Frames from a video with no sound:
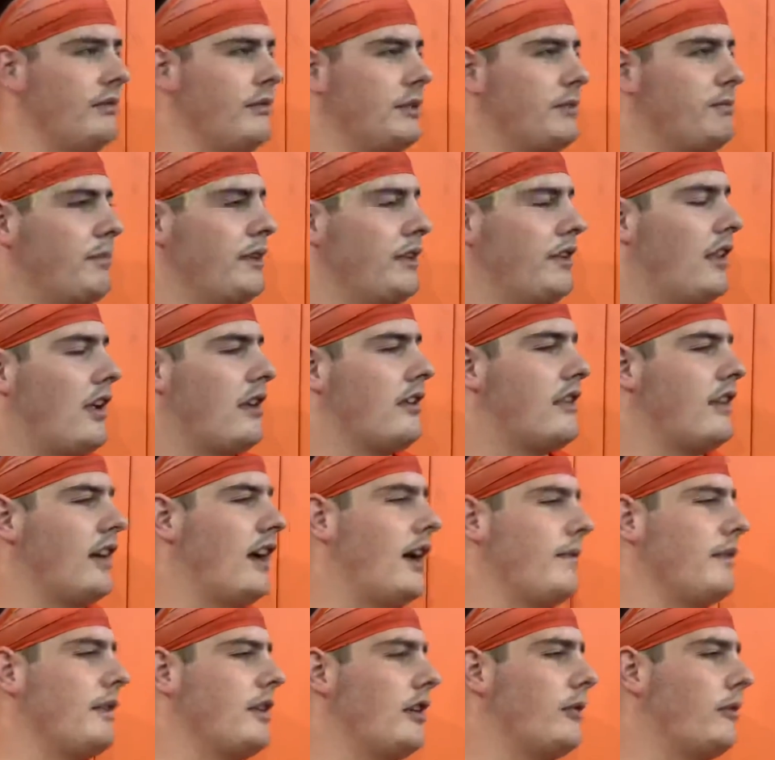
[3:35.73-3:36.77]
we spent a lot of
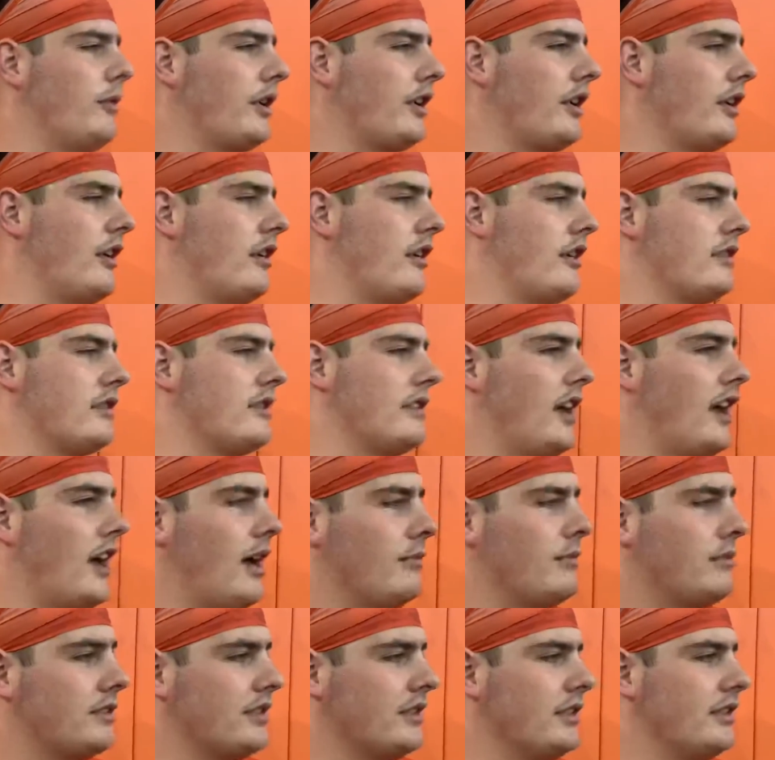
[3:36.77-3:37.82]
time, working on our
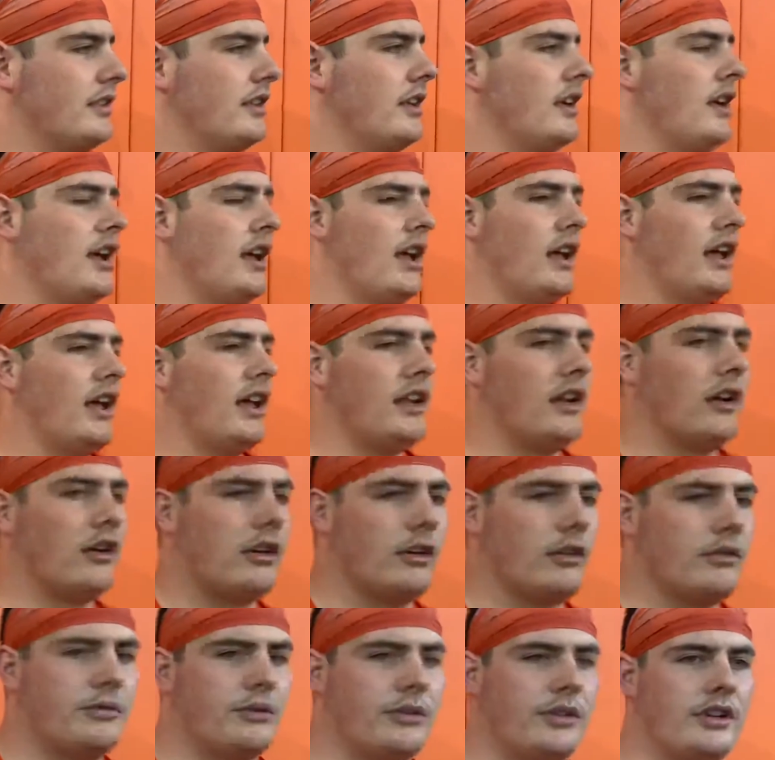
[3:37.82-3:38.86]
snaps, and
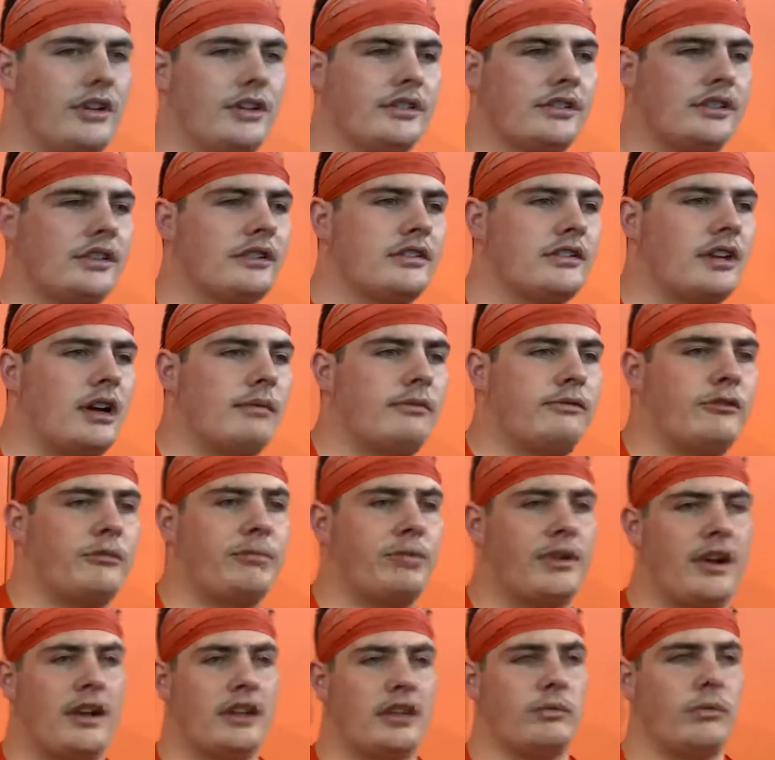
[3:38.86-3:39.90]
Coach Peter does a good job before
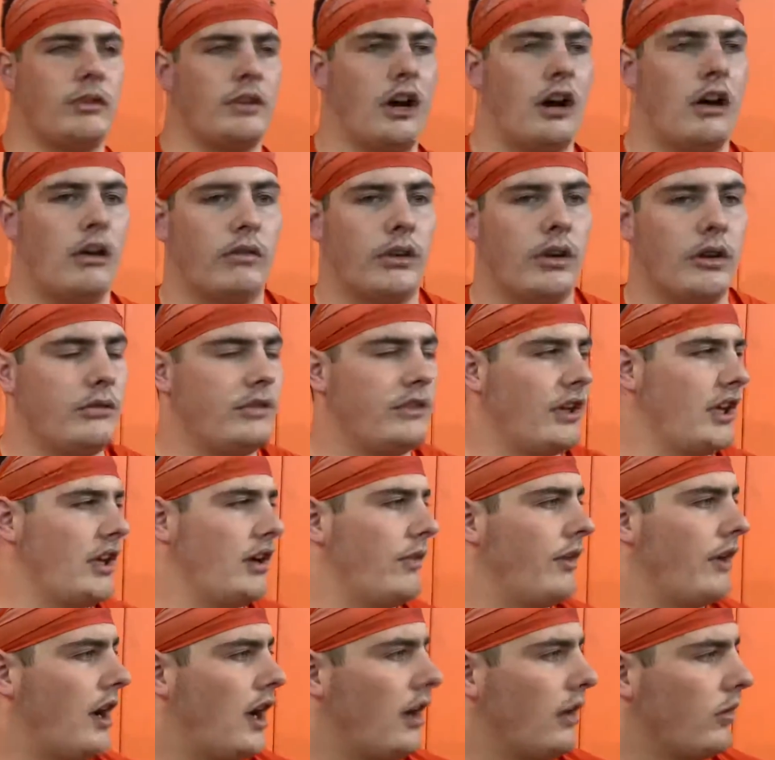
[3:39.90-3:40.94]
practice. We all rotate
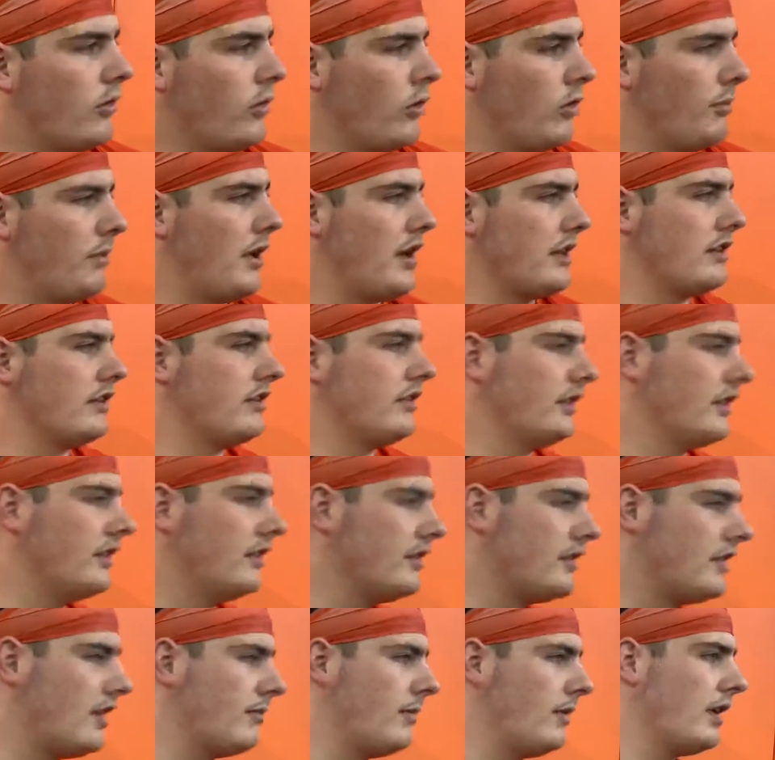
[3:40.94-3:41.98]
around quarterbacks and
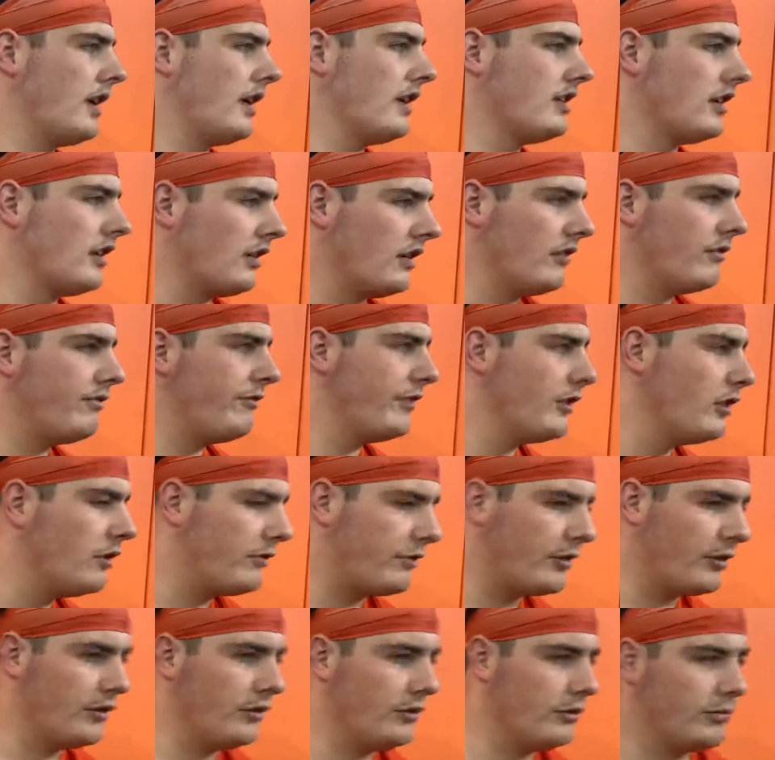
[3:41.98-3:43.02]
centers. Everybody gets a good feel
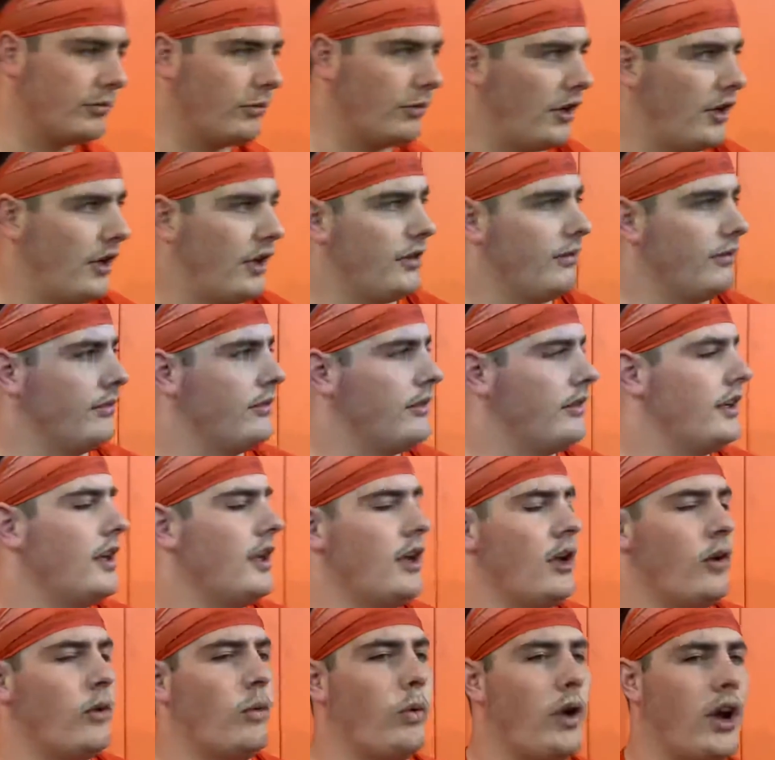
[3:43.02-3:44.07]
for who's what and
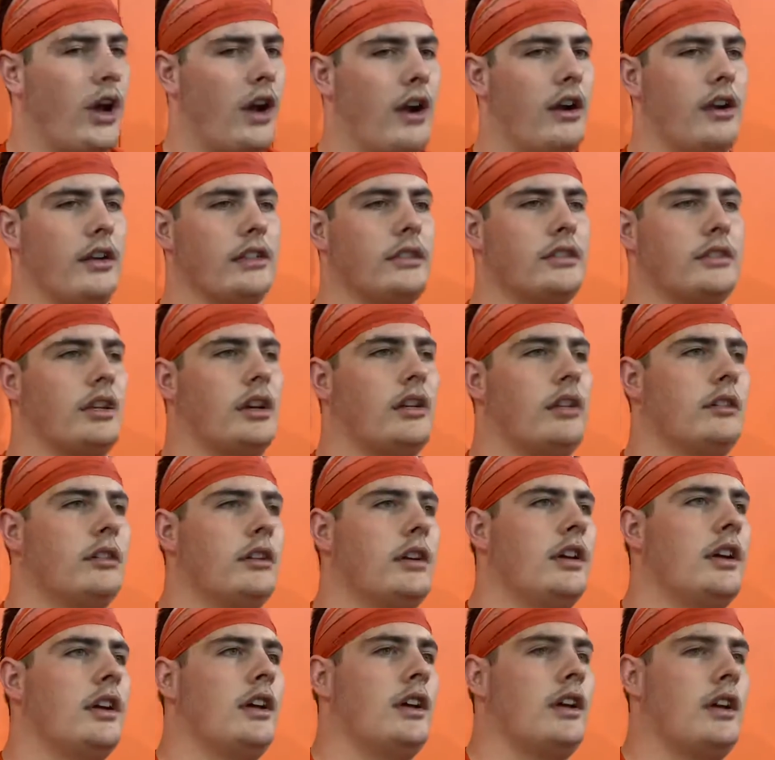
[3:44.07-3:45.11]
where, and so,
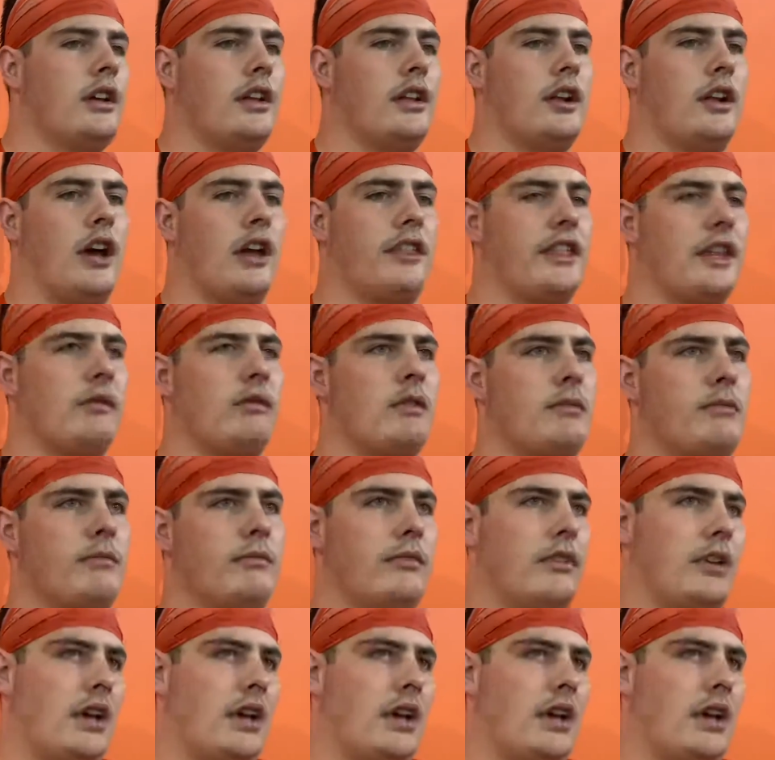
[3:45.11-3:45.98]
I think me